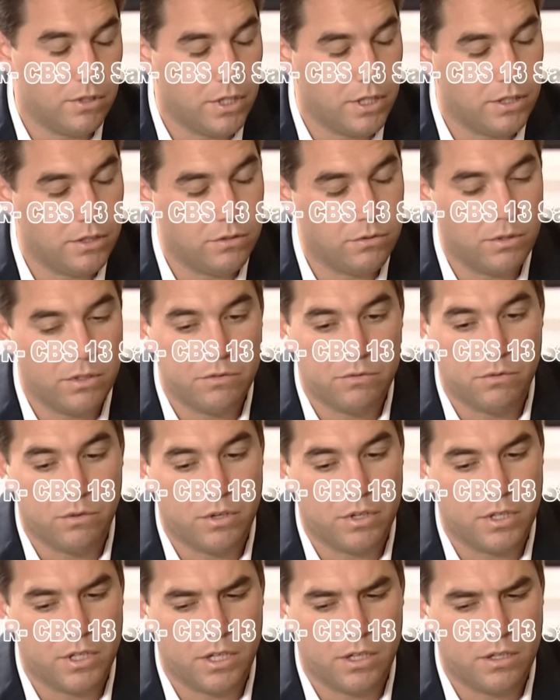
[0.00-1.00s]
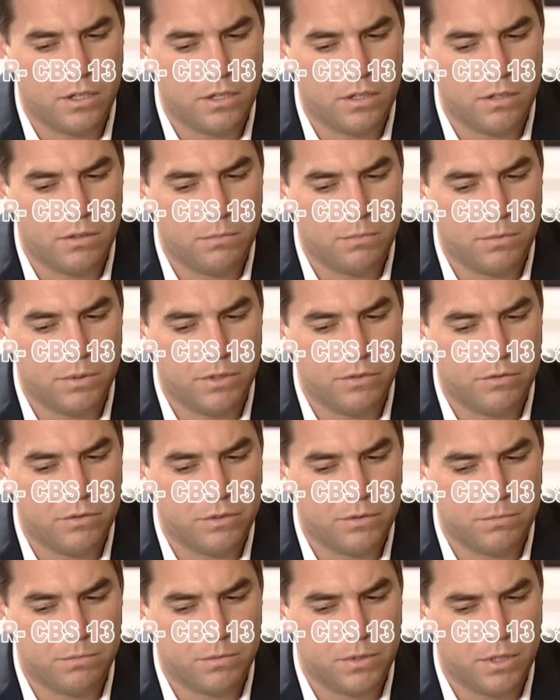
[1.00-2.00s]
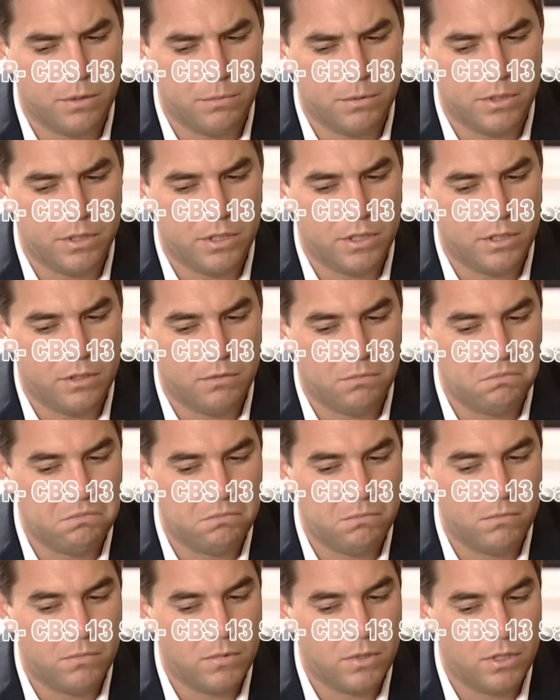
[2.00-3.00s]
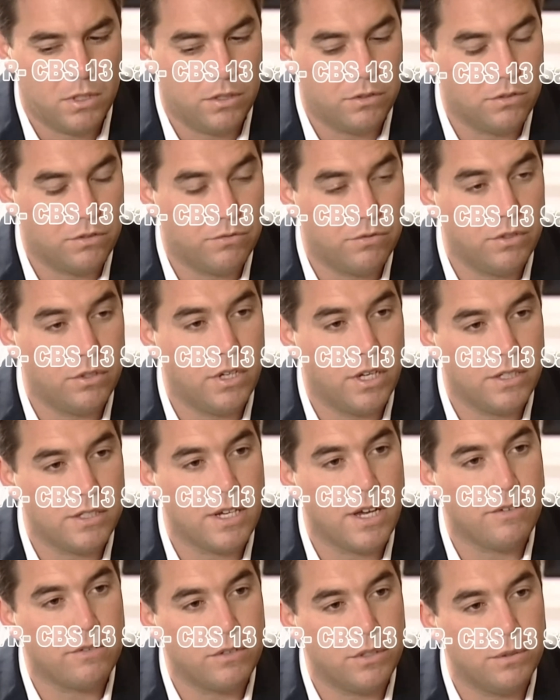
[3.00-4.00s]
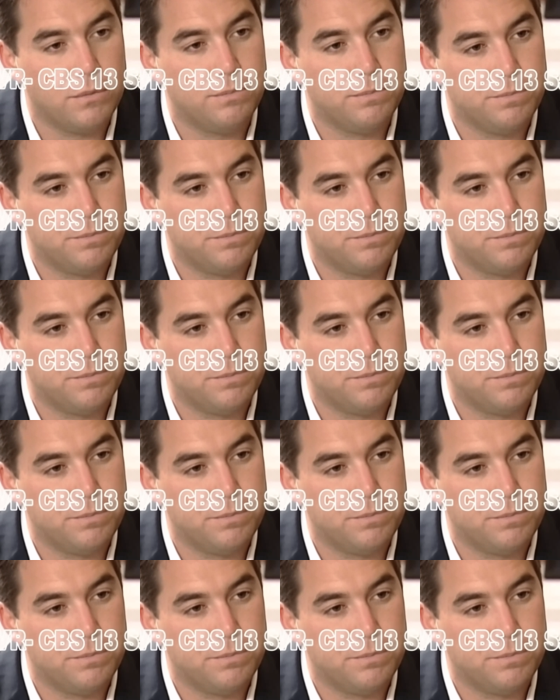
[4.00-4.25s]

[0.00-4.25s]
not on the 24th. I believe it was probably it was a few days after.